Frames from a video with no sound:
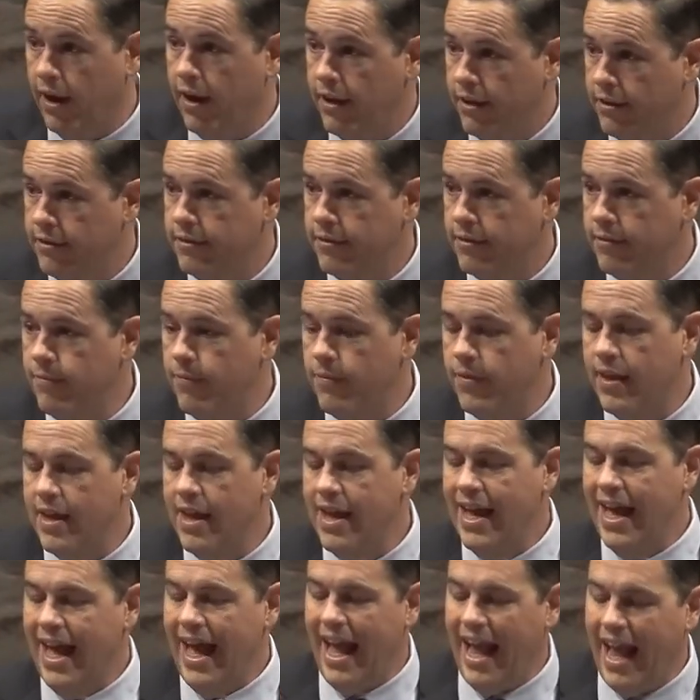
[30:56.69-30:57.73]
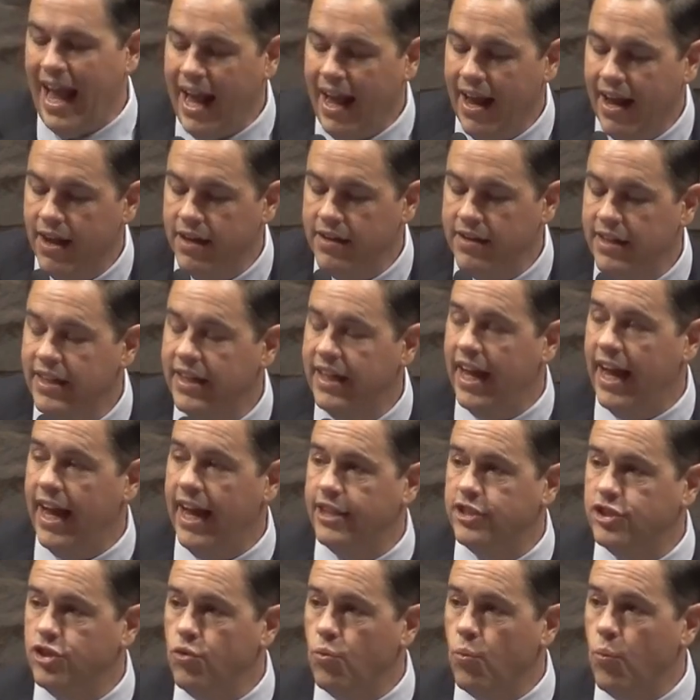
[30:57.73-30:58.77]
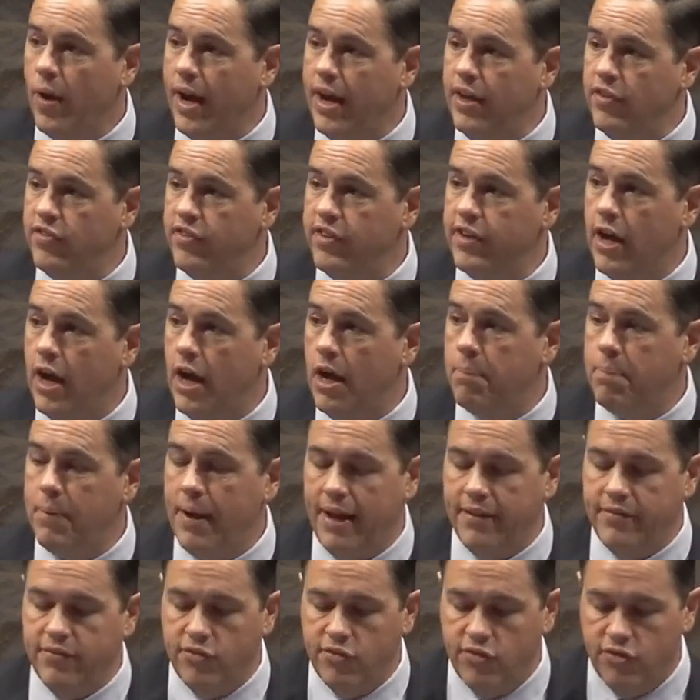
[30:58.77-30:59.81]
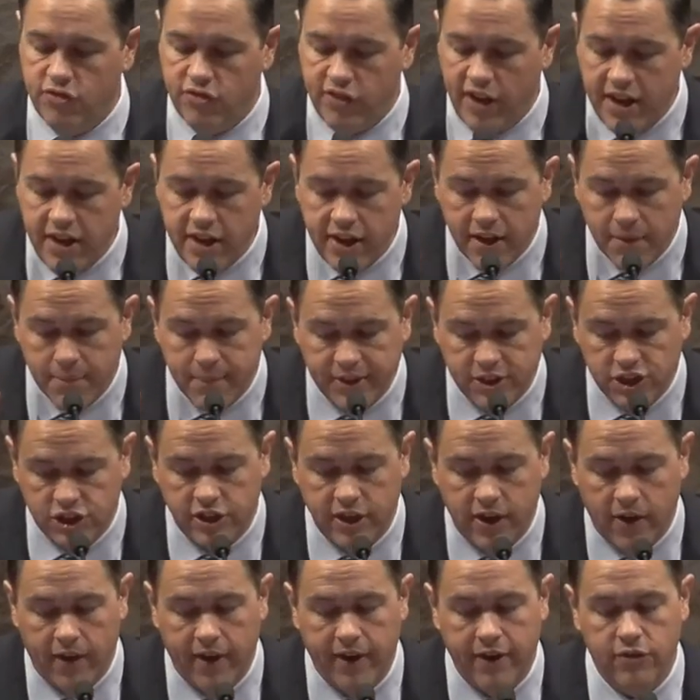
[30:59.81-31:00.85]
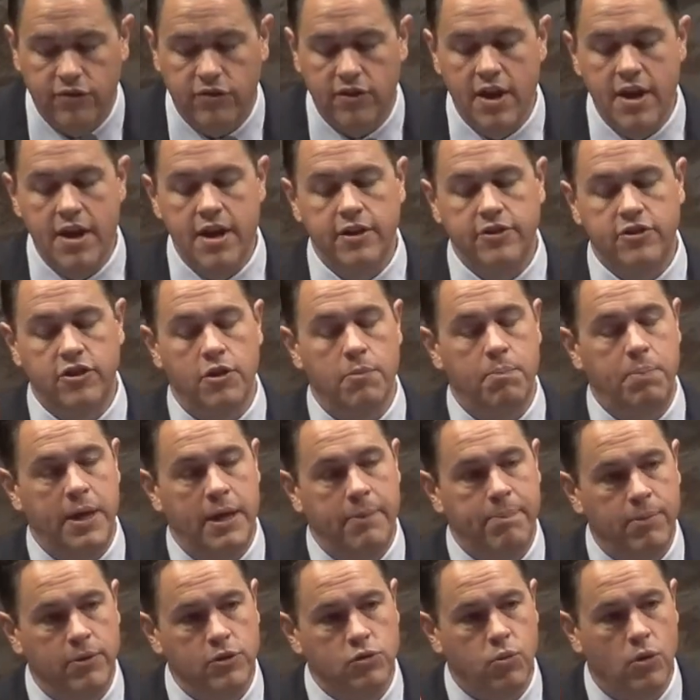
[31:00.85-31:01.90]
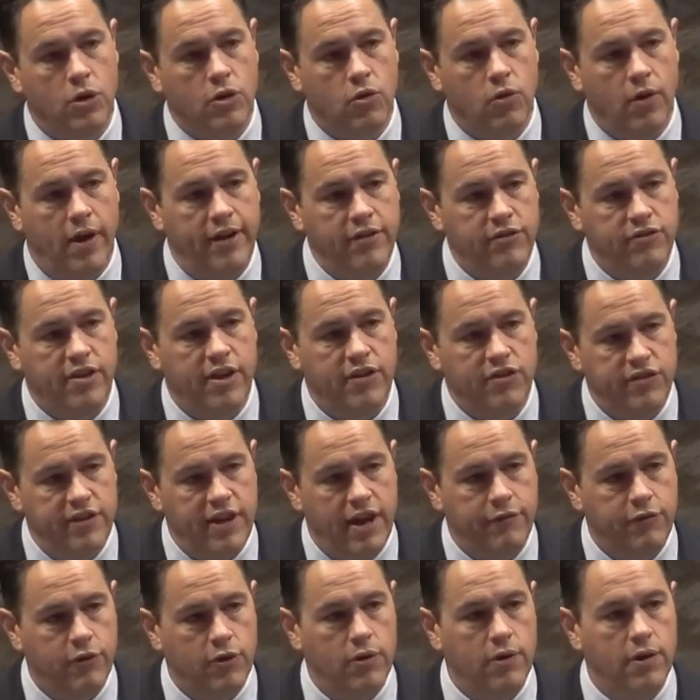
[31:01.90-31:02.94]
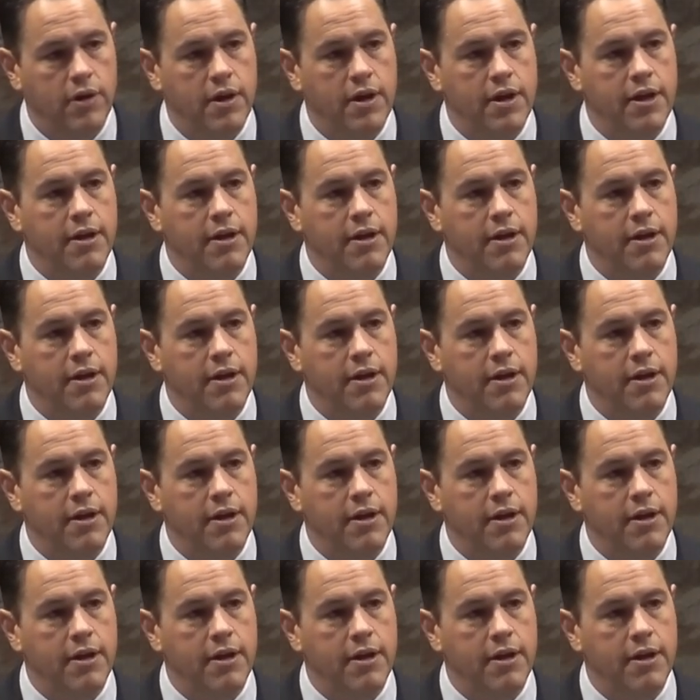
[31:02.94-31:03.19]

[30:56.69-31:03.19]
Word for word: and engage in raising up and sending missionaries to the peoples where Christ has never been named.